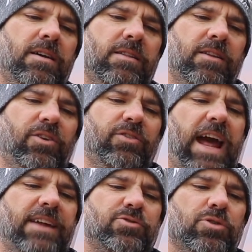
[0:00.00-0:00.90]
little
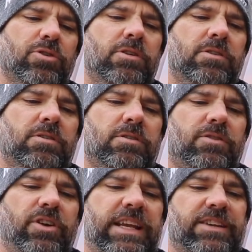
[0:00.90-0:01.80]
natural.
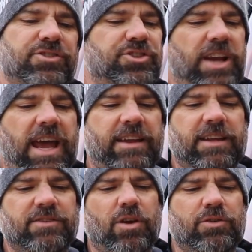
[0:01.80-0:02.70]
They're eating shad,
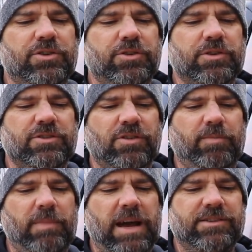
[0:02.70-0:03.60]
that's all they're doing. So
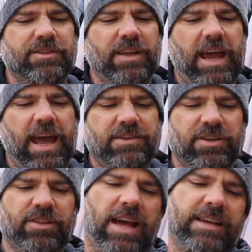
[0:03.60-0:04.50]
I'm matching the hatch,
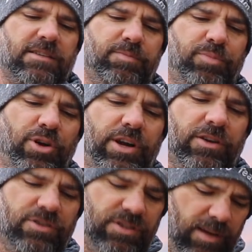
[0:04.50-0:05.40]
unlike spring
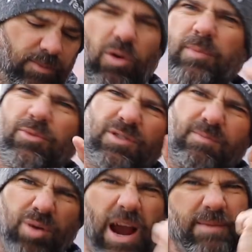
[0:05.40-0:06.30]
or summer where I'm using
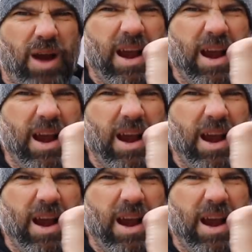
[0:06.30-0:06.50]
bright